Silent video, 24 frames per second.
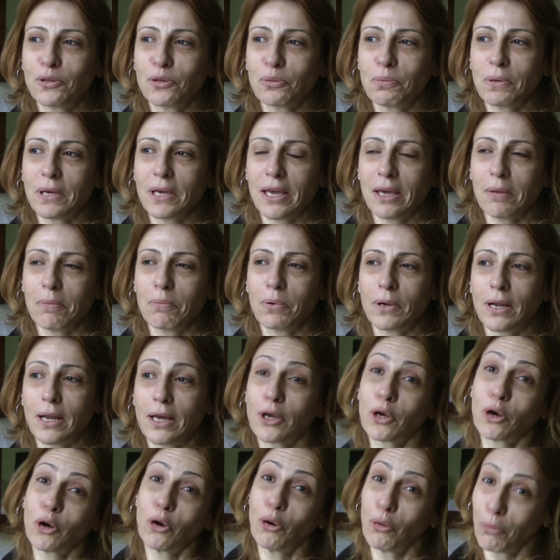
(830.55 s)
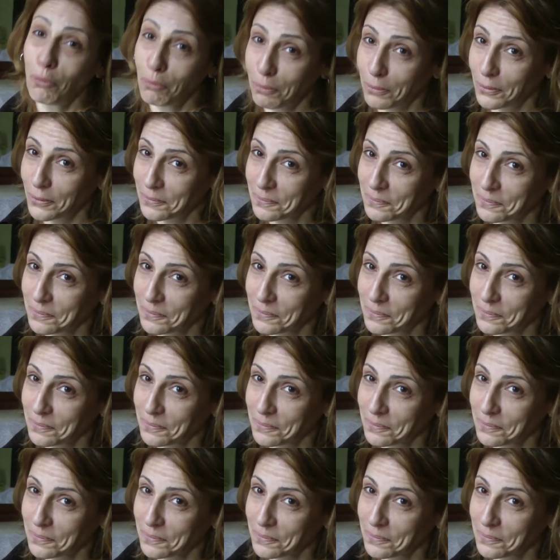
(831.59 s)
to be able, I hope,